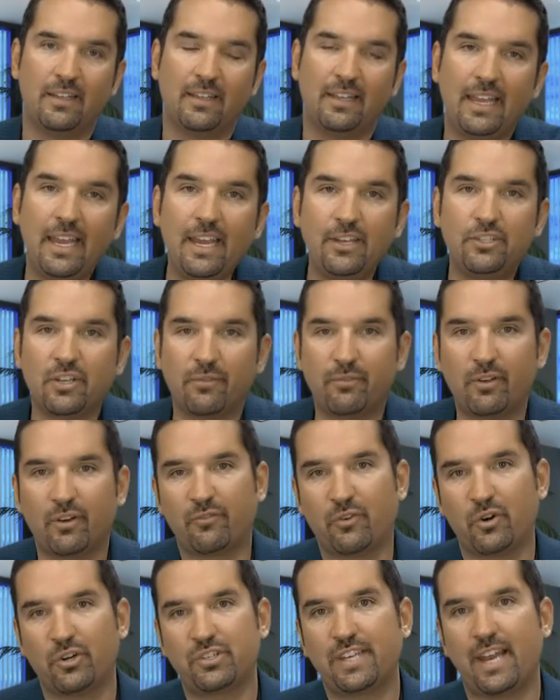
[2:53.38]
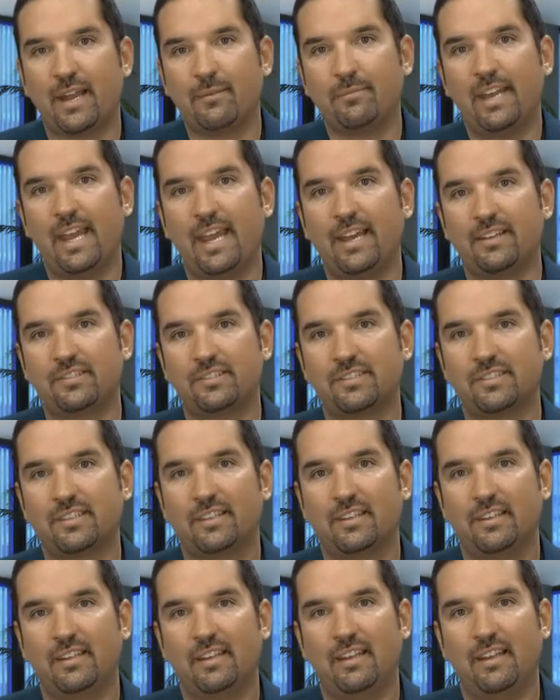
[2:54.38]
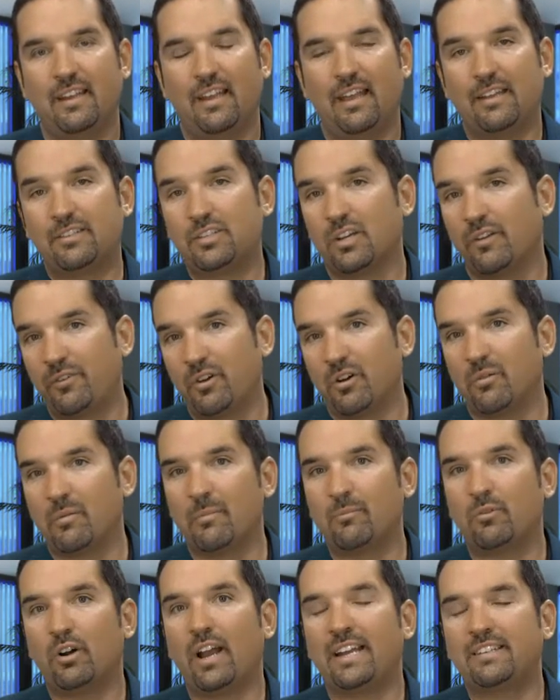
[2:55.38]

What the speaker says: each of your first-time guests. And so if you remember,